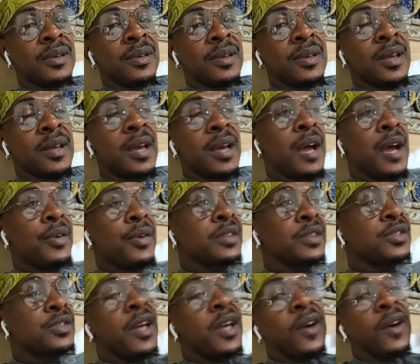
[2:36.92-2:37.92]
Alright, so
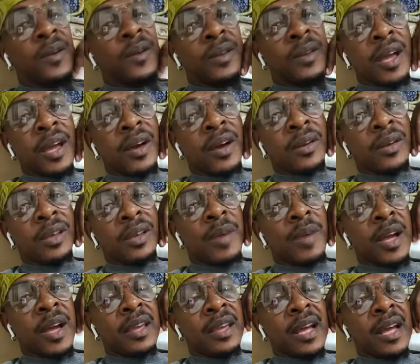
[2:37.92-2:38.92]
you got you got you might
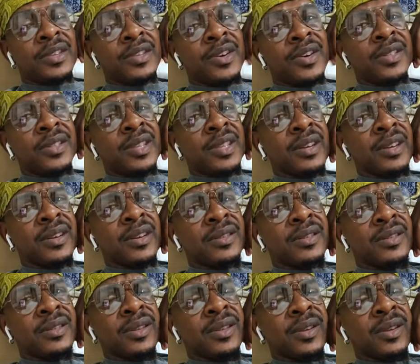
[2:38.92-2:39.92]
give a 30 years
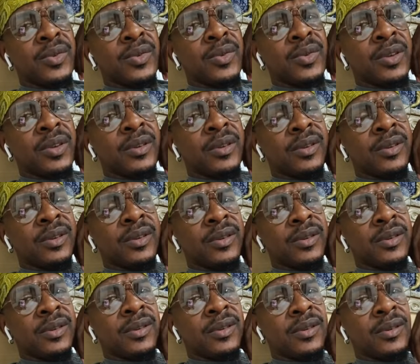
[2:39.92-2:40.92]
loan.
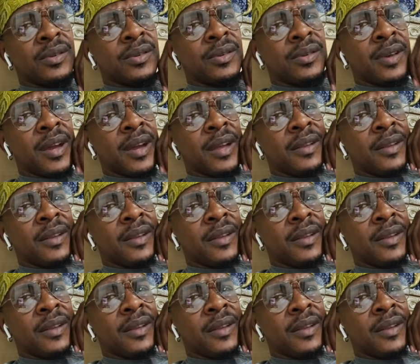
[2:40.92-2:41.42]
Right?